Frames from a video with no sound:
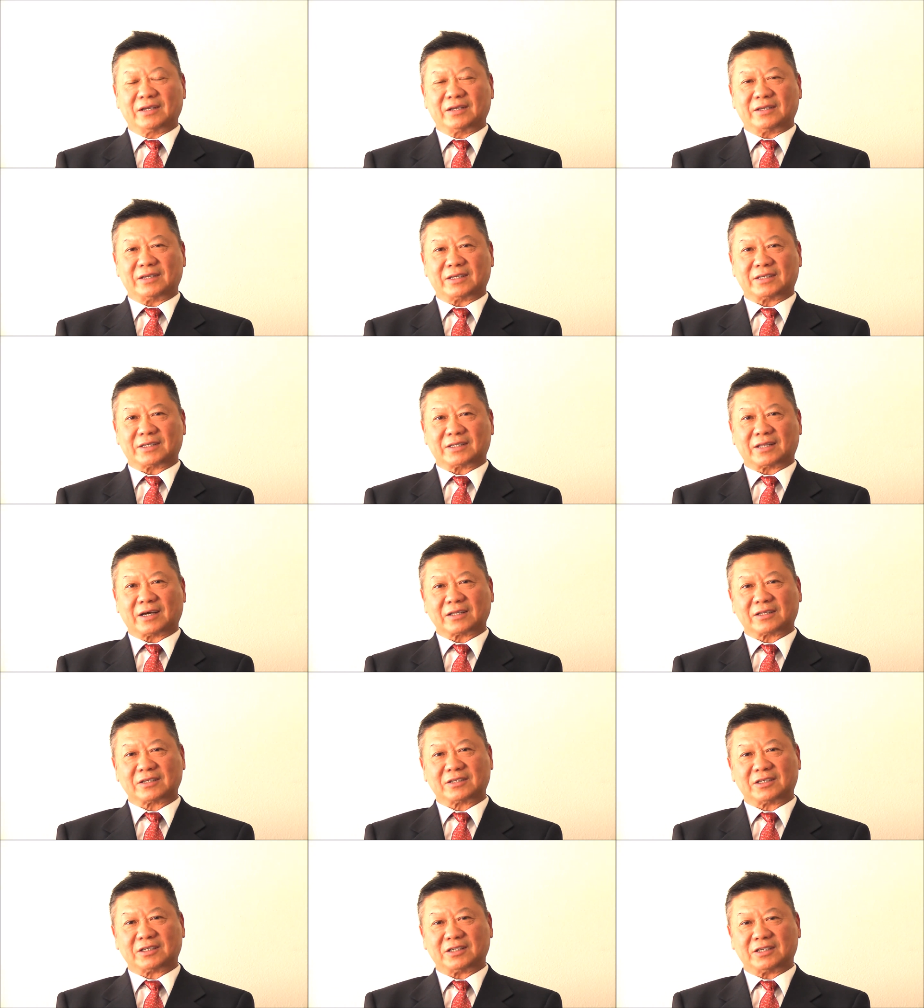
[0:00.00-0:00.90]
They said,
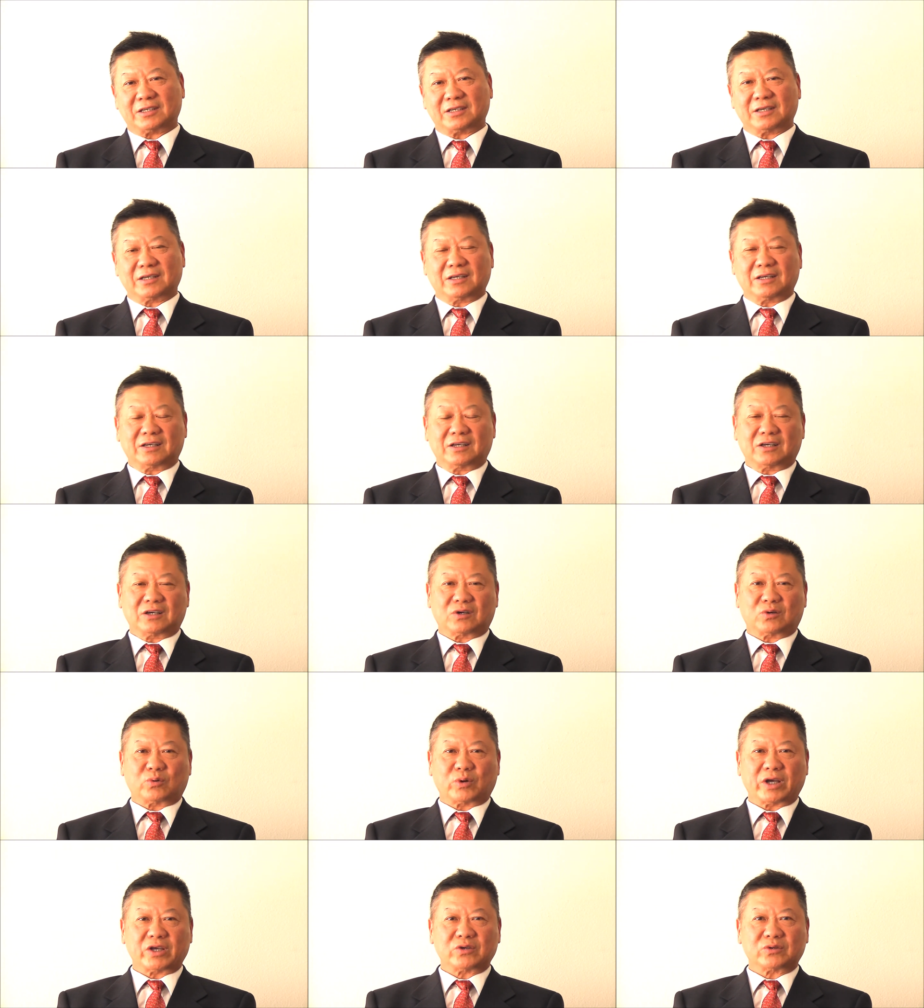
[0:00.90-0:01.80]
Dr. Chi,
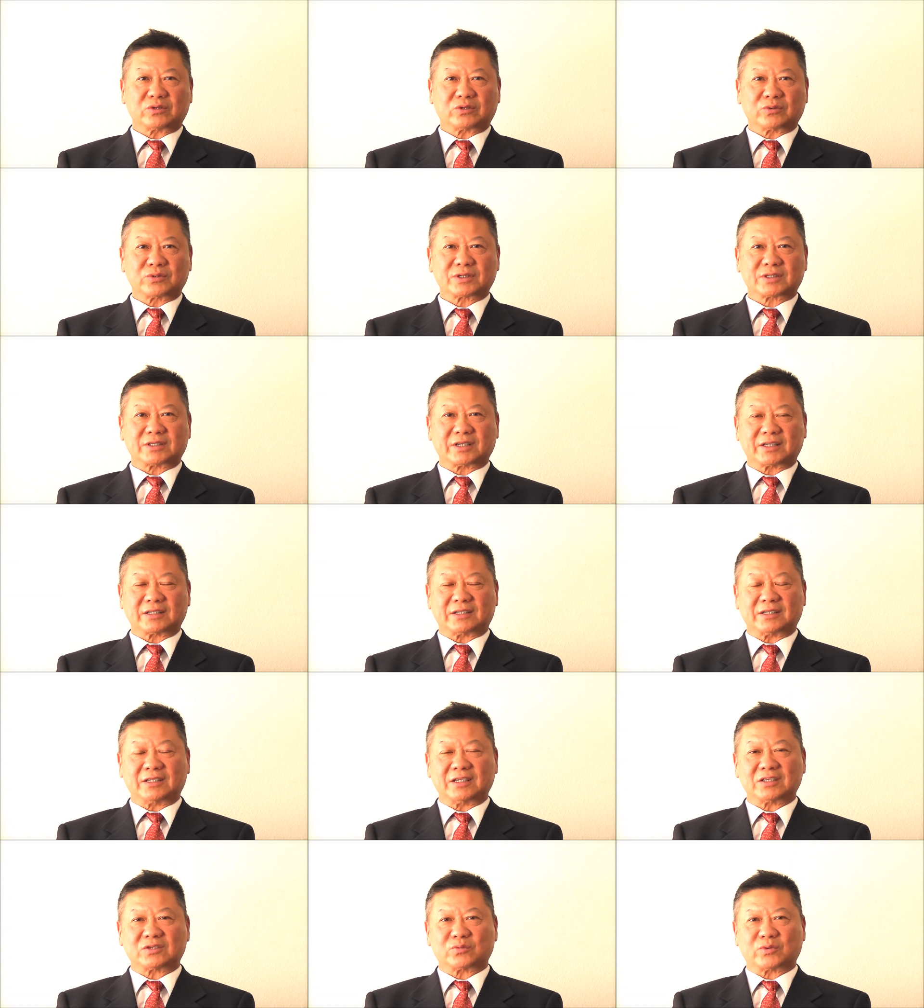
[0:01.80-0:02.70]
why you don't send
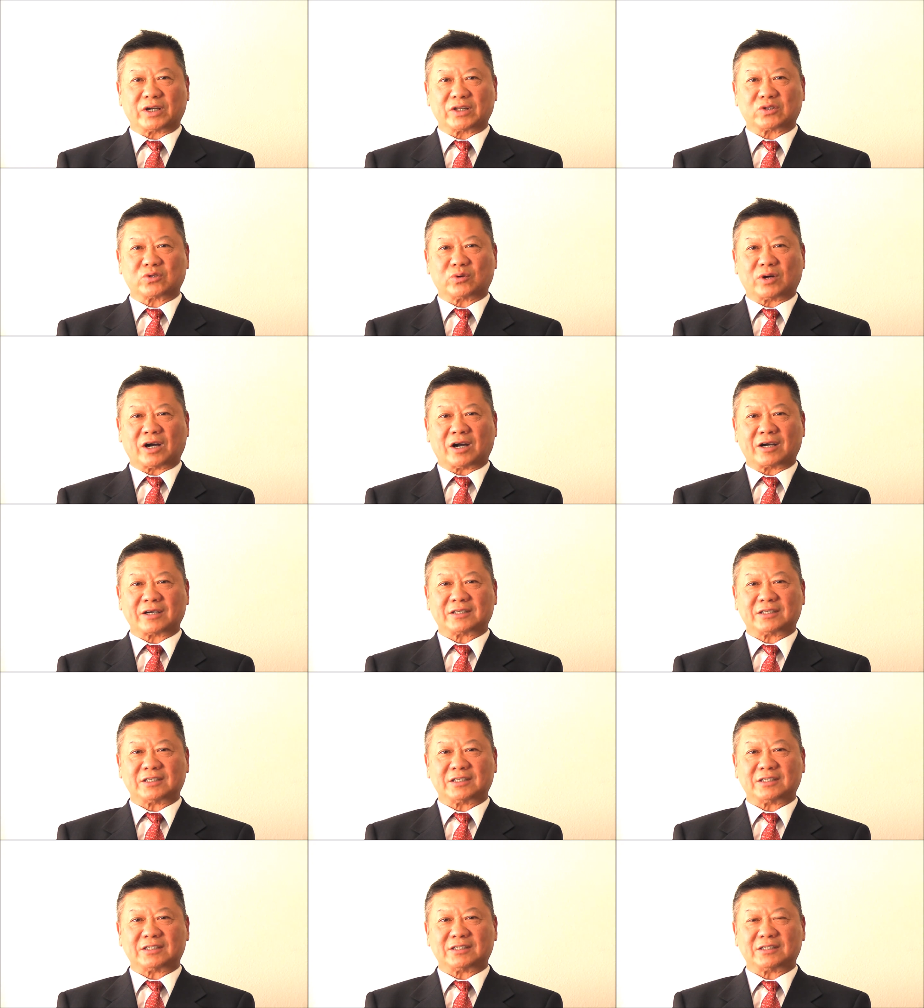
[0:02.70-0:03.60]
this one to
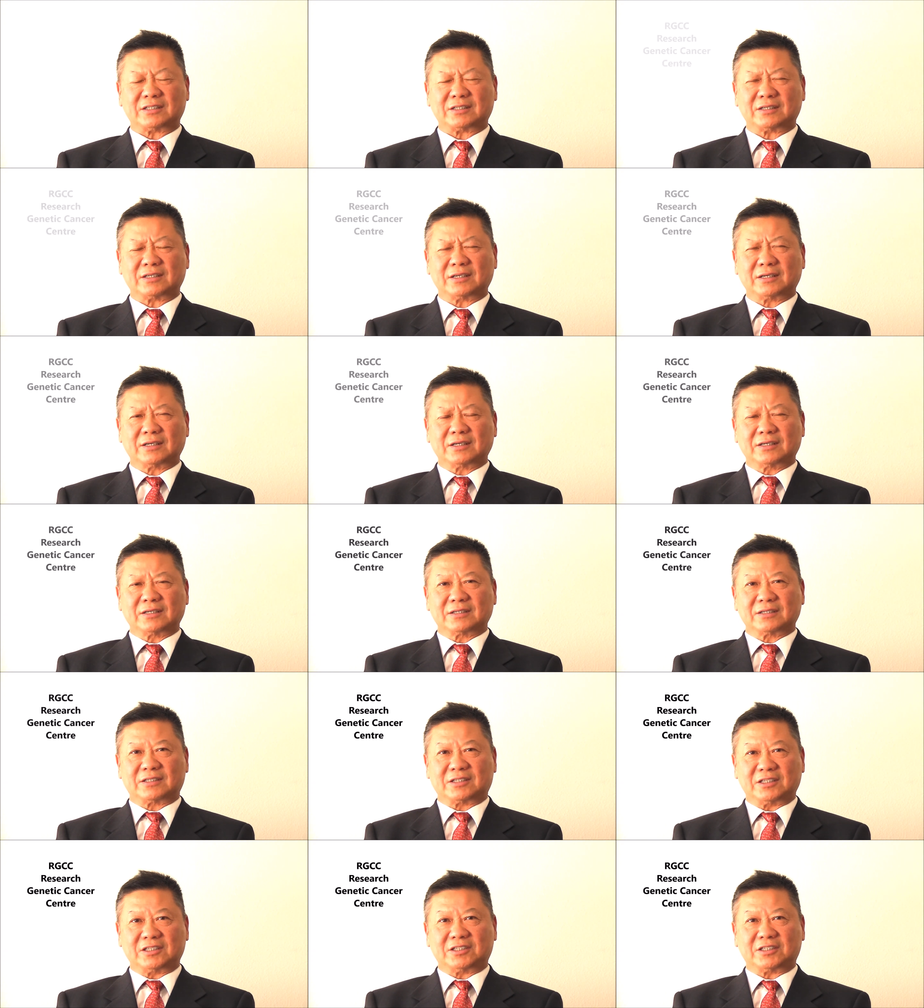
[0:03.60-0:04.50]

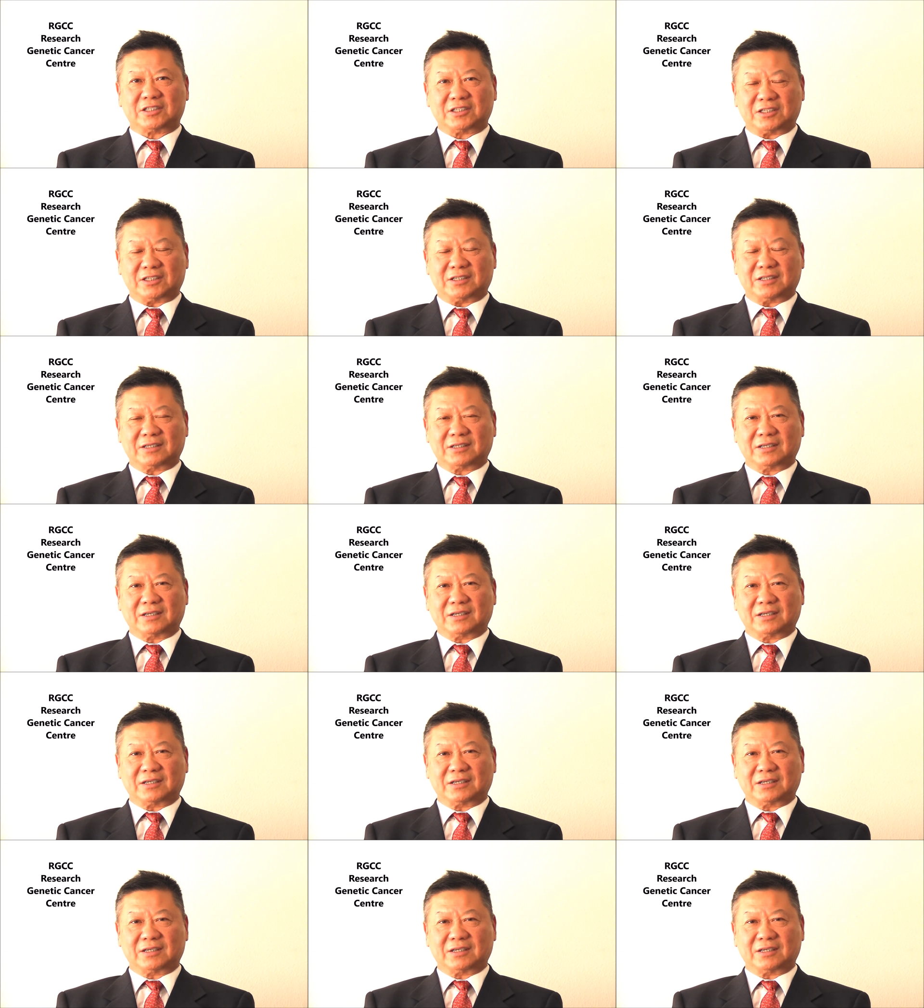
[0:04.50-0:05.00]
RGCC